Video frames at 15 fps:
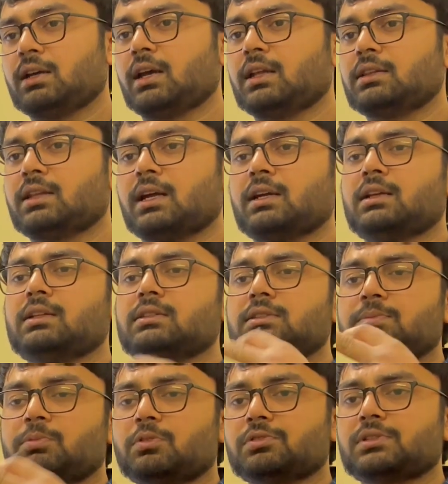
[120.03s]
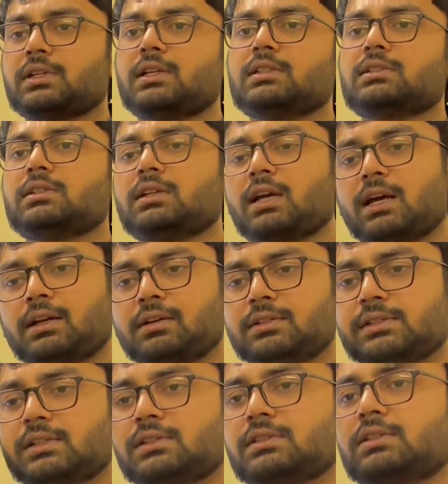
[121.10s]
and that is processed and
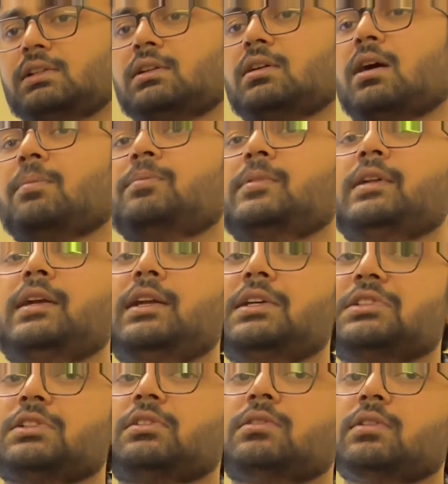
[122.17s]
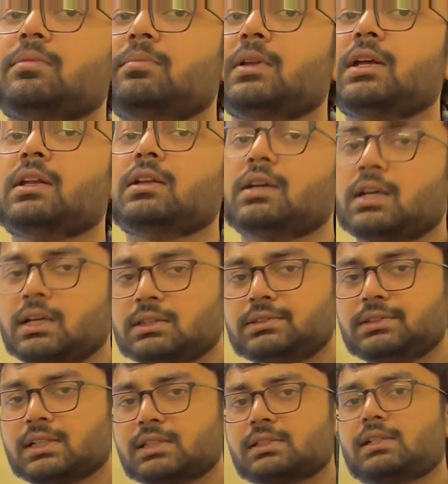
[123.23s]
results in upgradation of the brain.
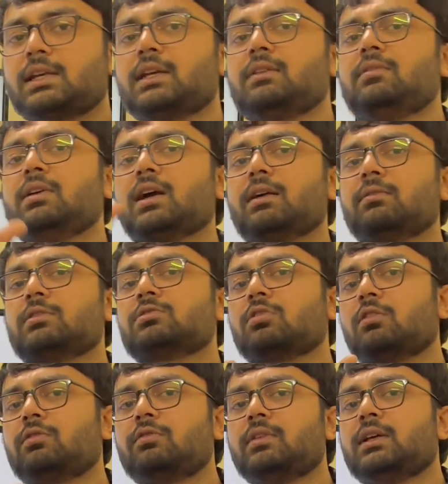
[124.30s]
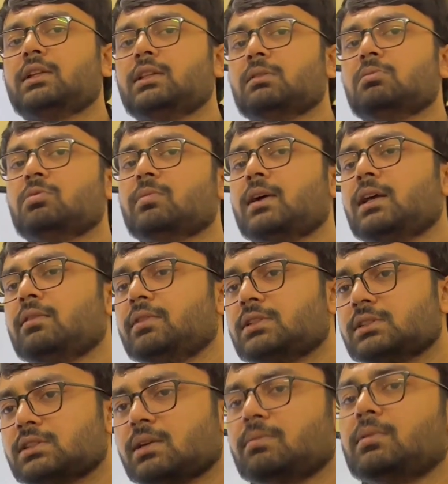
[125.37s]
Just like we have a software in the mobile which
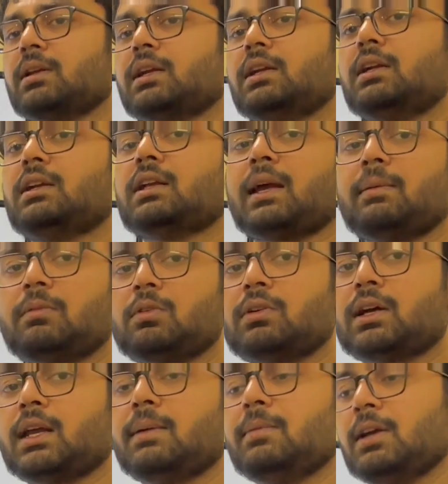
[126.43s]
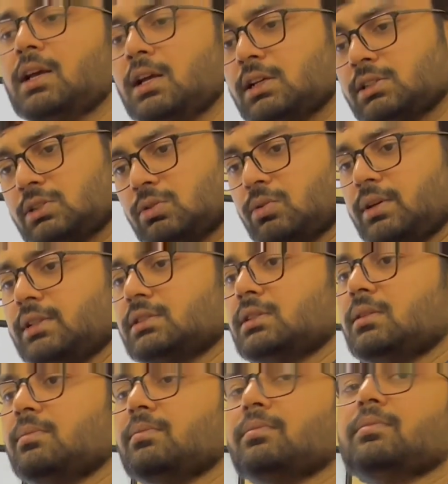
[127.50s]
is upgraded time to time, so is
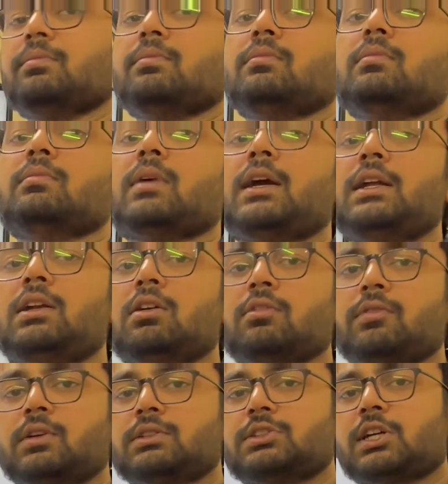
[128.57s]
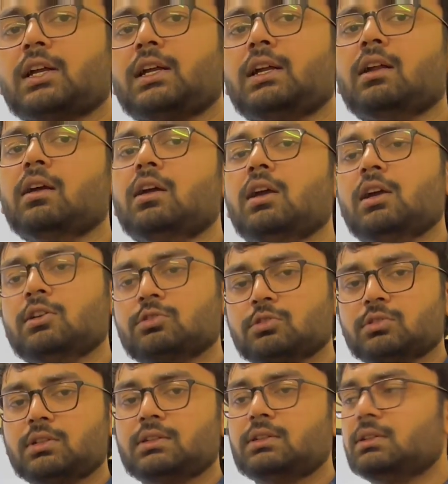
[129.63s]
the mind of a child. So
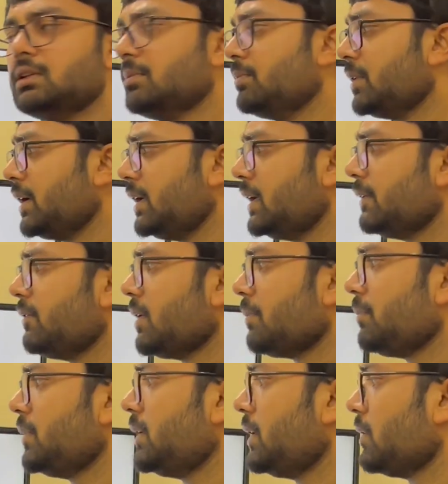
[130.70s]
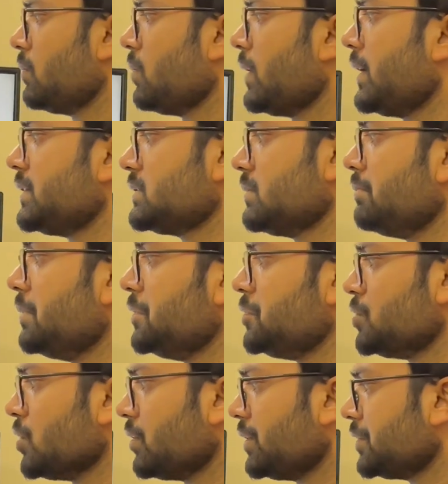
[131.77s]
the brain development requires the
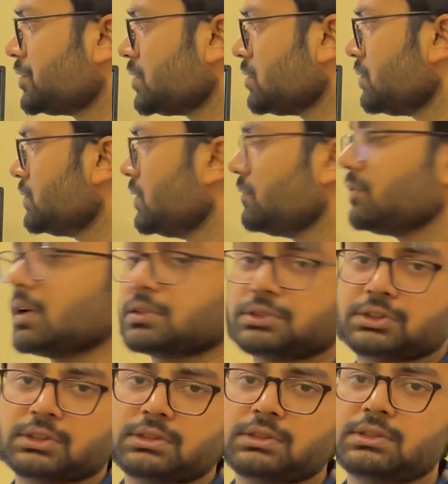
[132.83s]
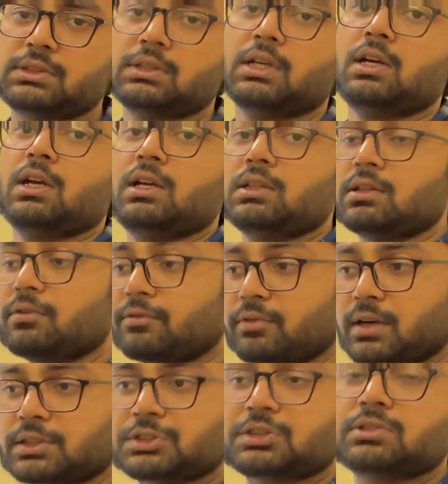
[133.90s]
maturation of the functions
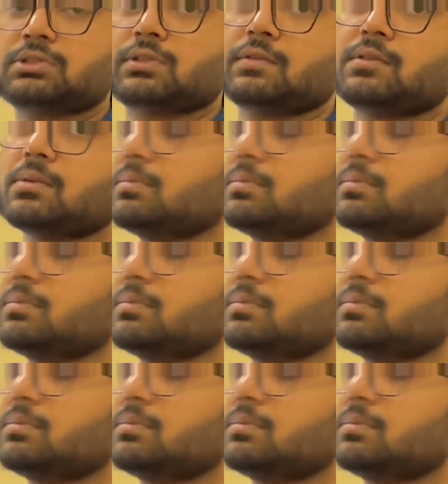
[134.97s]
of the